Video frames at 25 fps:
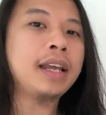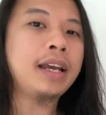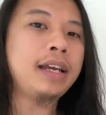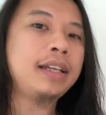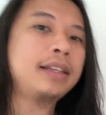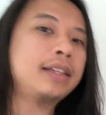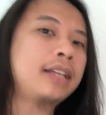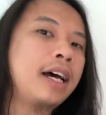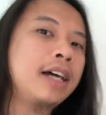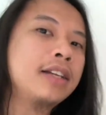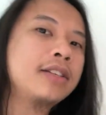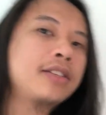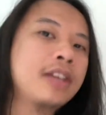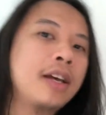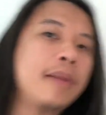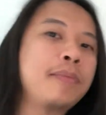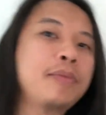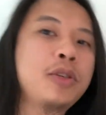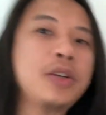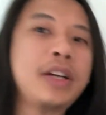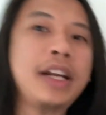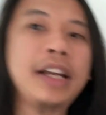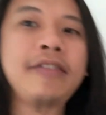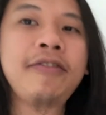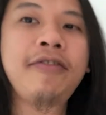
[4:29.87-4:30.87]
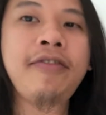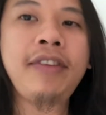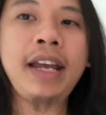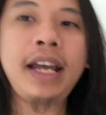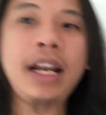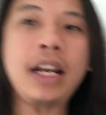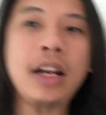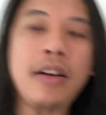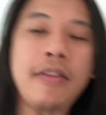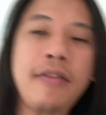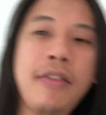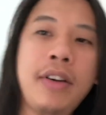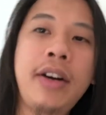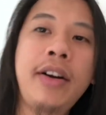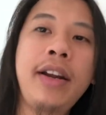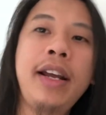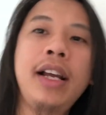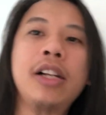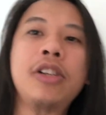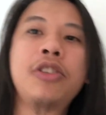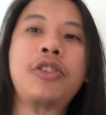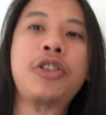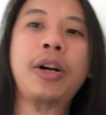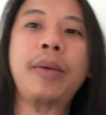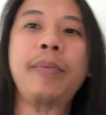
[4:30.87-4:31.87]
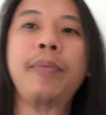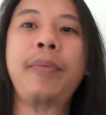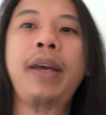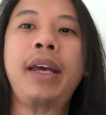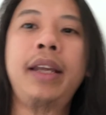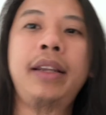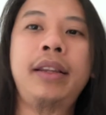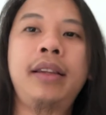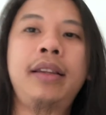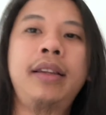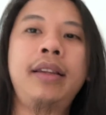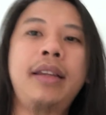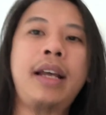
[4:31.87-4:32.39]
it adds up to that feel of a real drum kit